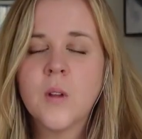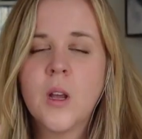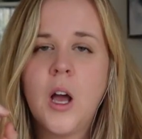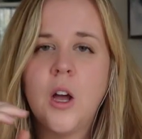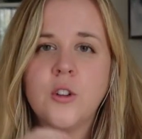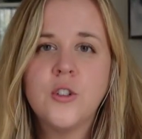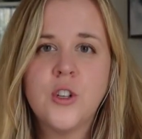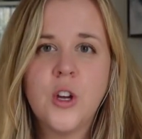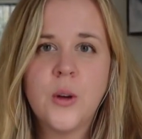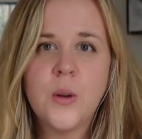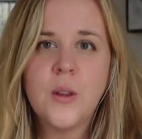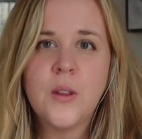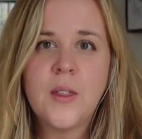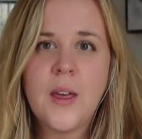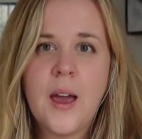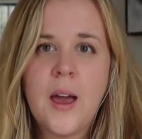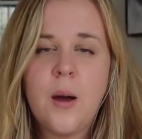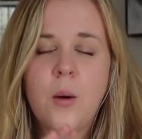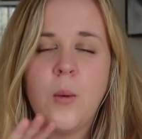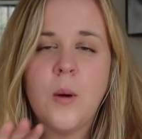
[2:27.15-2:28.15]
I'll show you
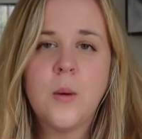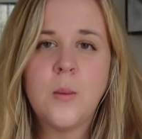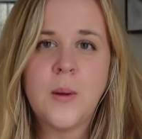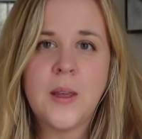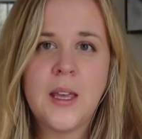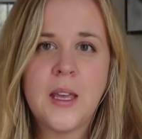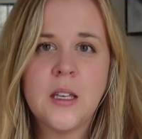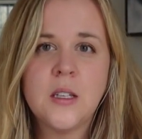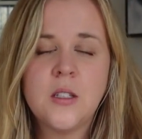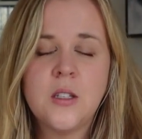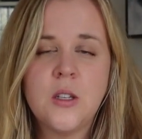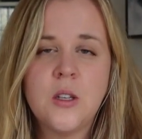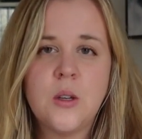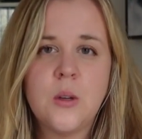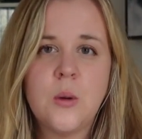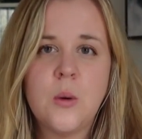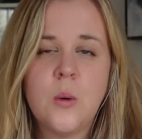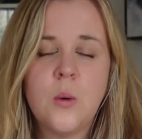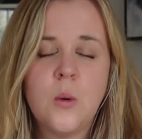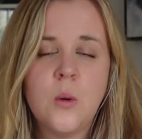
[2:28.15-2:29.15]
that when we get
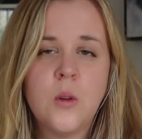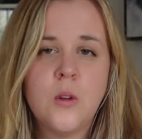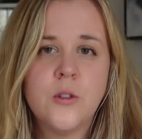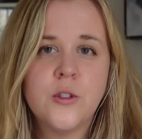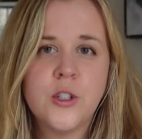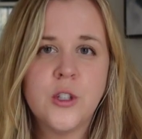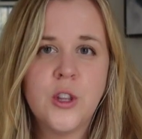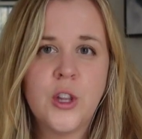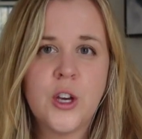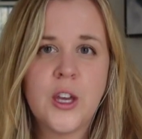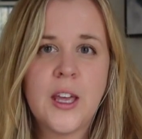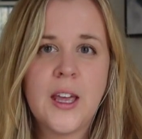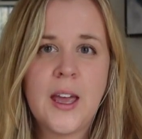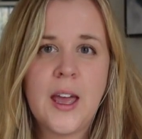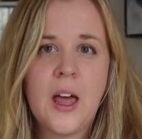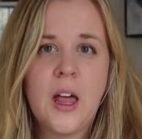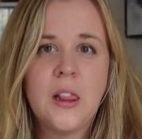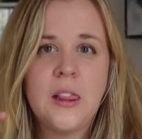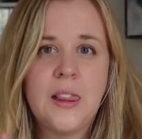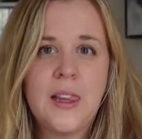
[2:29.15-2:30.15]
to looking
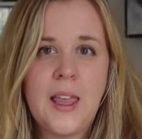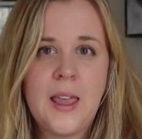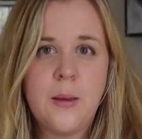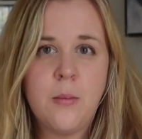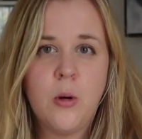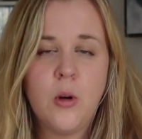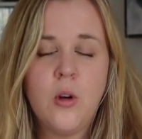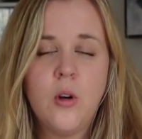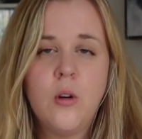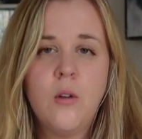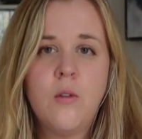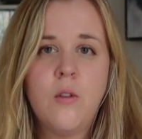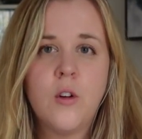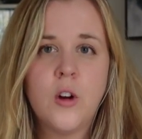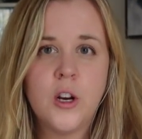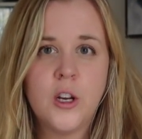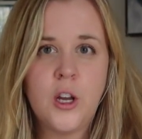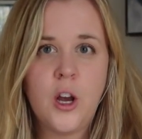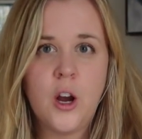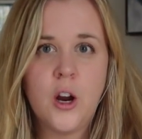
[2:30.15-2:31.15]
at a label
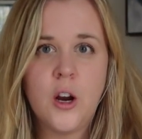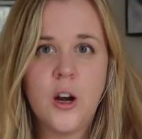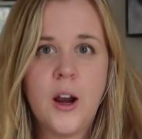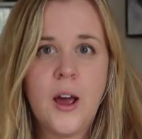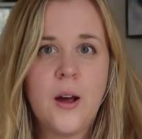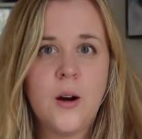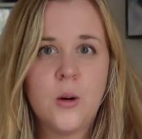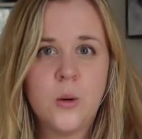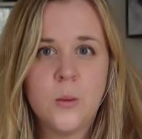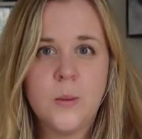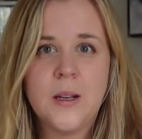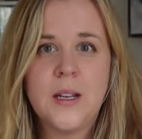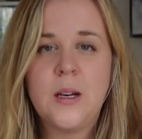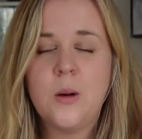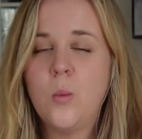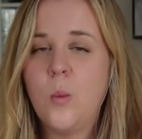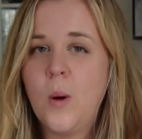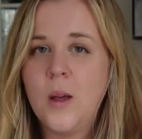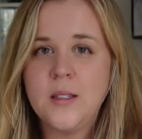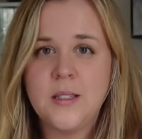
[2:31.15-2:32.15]
for yarn, how to
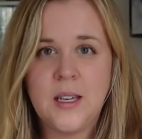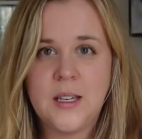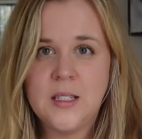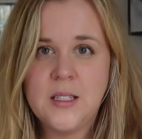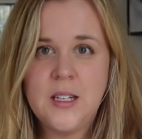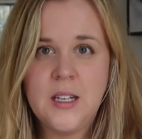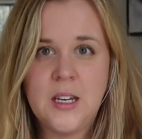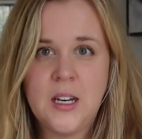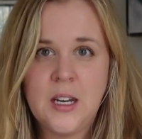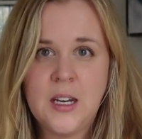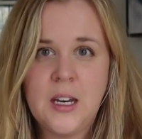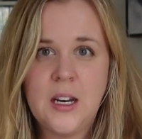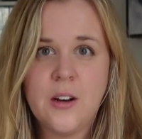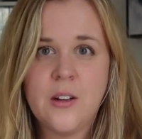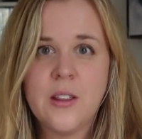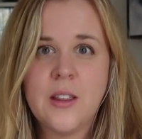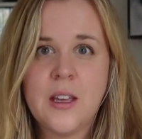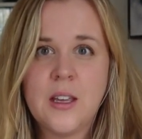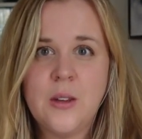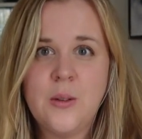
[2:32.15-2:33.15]
read what size knitting needle
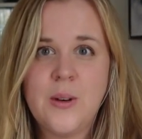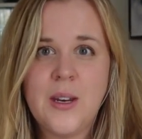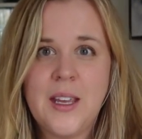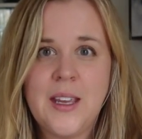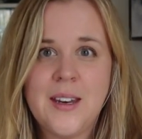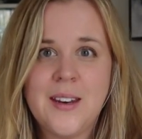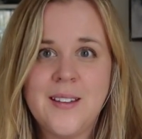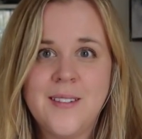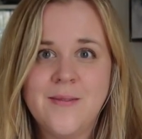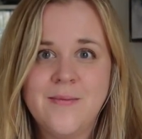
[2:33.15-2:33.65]
that you need.